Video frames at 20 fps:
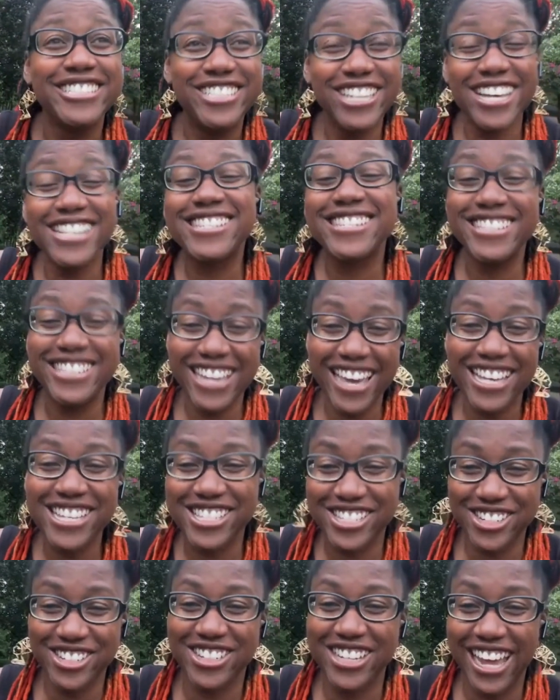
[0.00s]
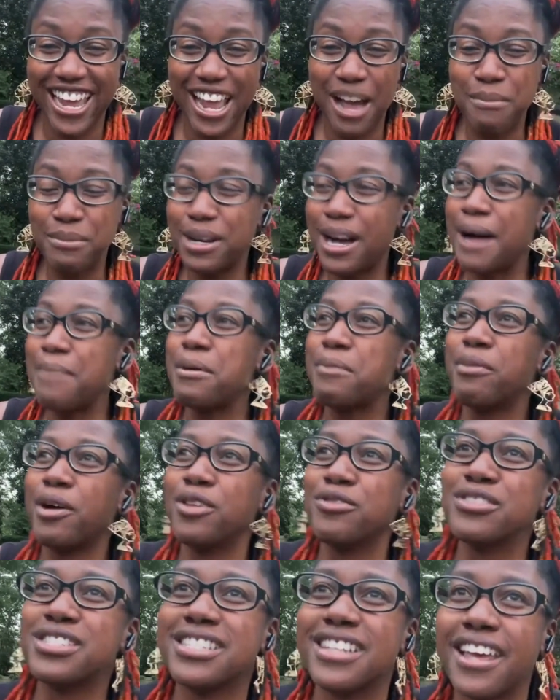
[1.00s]
just yesterday. I'm going to
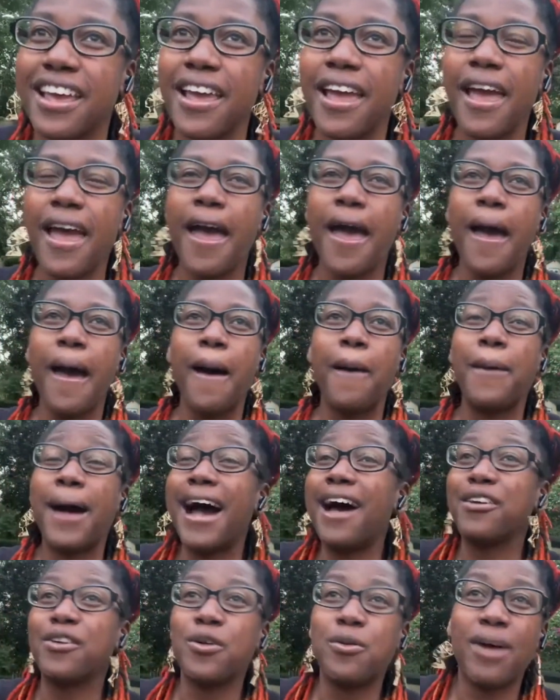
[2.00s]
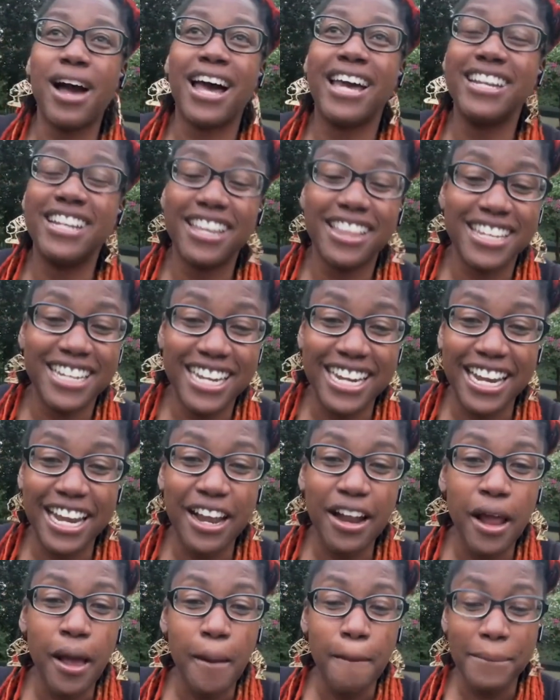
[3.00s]
post it. Well, I don't know why, ain't nothing in
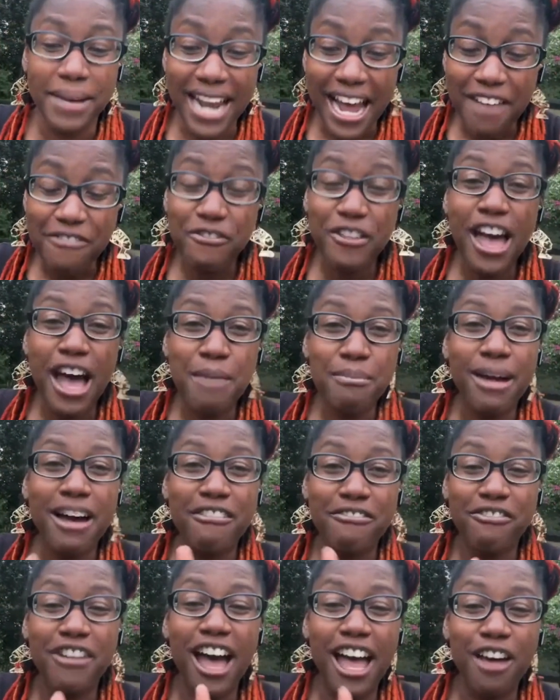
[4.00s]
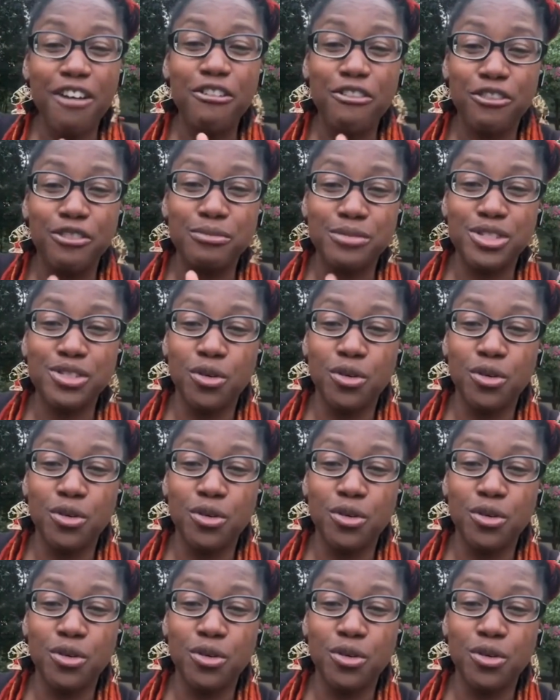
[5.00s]
it. But I found my file from